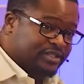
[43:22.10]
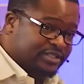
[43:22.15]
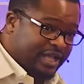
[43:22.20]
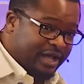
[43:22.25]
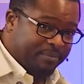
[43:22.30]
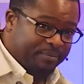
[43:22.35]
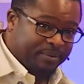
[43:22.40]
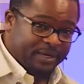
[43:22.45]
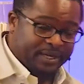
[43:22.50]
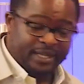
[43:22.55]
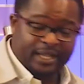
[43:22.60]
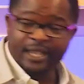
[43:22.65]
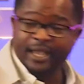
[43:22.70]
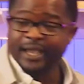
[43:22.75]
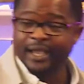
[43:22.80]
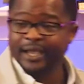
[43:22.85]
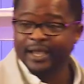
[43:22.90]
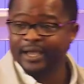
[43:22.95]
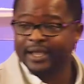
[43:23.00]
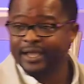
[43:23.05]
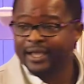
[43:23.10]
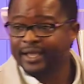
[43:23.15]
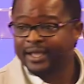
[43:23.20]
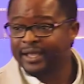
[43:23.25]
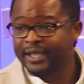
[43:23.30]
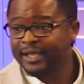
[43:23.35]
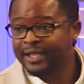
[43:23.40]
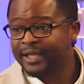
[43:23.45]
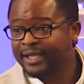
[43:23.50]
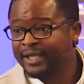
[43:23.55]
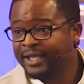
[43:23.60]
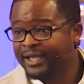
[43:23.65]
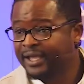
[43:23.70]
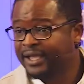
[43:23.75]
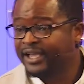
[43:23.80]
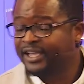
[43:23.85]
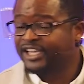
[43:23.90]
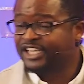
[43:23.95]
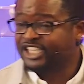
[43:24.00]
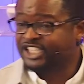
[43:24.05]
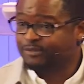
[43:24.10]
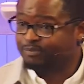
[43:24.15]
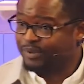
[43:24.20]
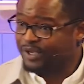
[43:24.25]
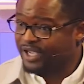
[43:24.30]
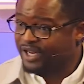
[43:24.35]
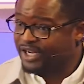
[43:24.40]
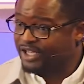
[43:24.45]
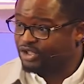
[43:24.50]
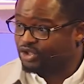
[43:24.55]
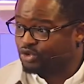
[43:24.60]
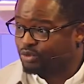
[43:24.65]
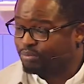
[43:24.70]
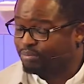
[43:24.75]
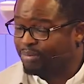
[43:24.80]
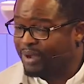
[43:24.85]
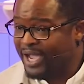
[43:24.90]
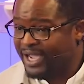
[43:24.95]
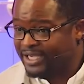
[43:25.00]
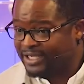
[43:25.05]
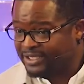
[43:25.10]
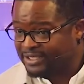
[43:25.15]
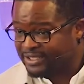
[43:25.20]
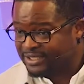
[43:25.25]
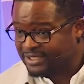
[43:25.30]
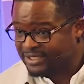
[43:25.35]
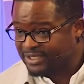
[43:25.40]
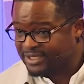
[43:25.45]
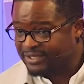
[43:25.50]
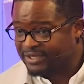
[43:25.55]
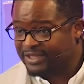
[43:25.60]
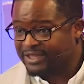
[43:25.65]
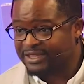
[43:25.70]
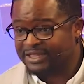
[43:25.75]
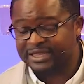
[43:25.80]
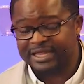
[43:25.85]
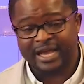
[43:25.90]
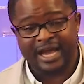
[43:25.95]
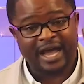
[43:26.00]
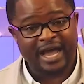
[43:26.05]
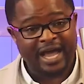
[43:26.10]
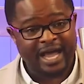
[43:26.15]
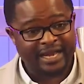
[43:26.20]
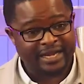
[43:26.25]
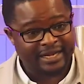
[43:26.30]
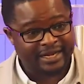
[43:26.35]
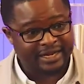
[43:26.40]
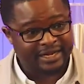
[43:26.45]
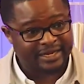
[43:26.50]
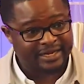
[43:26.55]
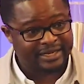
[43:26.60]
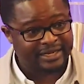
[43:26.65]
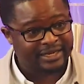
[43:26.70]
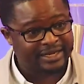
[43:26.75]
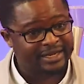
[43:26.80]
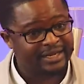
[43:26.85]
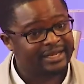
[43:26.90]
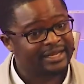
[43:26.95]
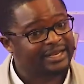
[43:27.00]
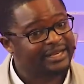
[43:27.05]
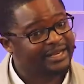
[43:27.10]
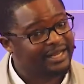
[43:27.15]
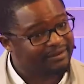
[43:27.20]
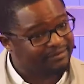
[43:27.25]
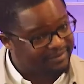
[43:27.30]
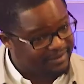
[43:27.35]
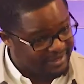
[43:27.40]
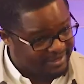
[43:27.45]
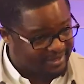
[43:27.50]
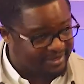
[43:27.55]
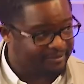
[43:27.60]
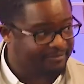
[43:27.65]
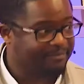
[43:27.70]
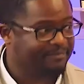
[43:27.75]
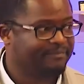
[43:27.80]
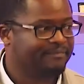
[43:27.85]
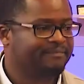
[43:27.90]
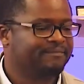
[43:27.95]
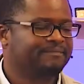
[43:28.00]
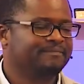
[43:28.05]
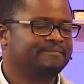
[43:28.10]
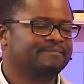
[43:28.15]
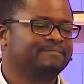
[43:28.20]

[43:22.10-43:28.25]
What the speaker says: What's happening here is beginning to bite the hand that fed him.